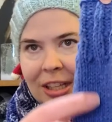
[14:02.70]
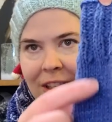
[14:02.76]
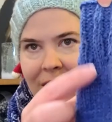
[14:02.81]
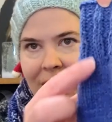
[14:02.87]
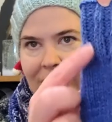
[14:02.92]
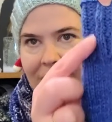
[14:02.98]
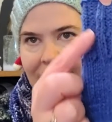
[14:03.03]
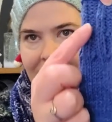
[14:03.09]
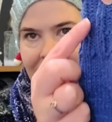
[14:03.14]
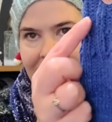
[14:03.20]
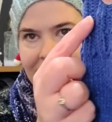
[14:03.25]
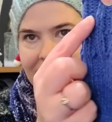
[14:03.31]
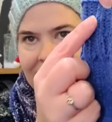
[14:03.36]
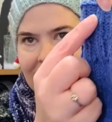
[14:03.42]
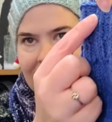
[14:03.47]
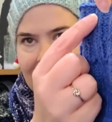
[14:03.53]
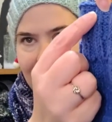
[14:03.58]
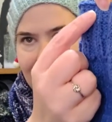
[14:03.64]
like,
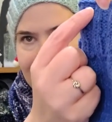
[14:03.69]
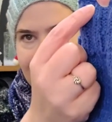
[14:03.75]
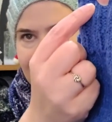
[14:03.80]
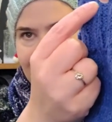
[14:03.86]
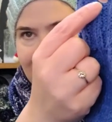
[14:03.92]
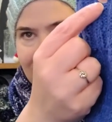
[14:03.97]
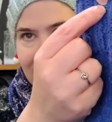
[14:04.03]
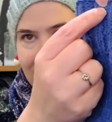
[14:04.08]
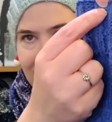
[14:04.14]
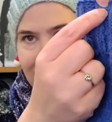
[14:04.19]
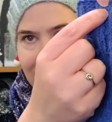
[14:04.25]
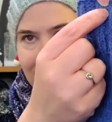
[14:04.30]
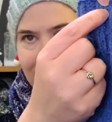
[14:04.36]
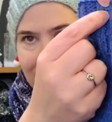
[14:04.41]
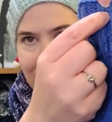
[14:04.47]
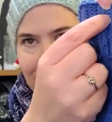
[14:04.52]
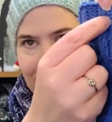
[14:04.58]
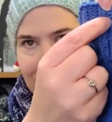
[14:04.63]
see how it's all
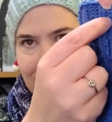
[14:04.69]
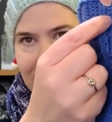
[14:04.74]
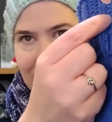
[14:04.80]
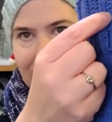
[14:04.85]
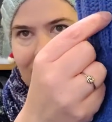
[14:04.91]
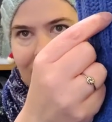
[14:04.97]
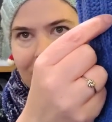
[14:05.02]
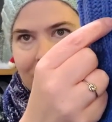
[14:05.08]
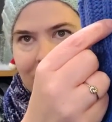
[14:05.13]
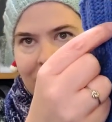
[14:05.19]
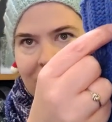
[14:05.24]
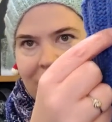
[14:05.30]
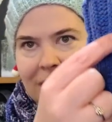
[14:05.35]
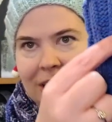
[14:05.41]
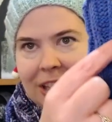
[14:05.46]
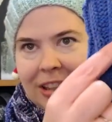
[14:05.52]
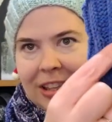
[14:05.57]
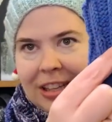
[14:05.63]
uniformed and all
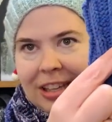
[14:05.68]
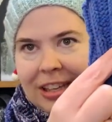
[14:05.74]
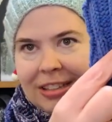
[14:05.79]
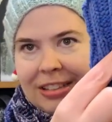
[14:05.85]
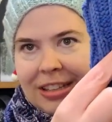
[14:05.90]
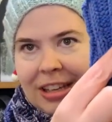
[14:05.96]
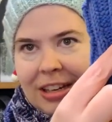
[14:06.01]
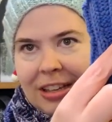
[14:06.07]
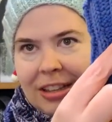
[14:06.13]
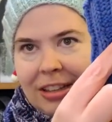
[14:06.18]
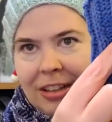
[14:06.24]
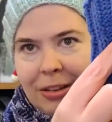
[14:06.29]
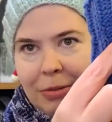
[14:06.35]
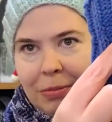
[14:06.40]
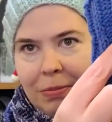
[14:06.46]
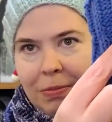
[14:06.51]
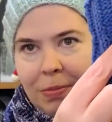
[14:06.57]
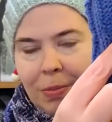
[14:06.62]
pretty and then gets kind of a
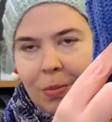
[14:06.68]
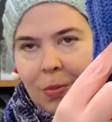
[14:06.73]
little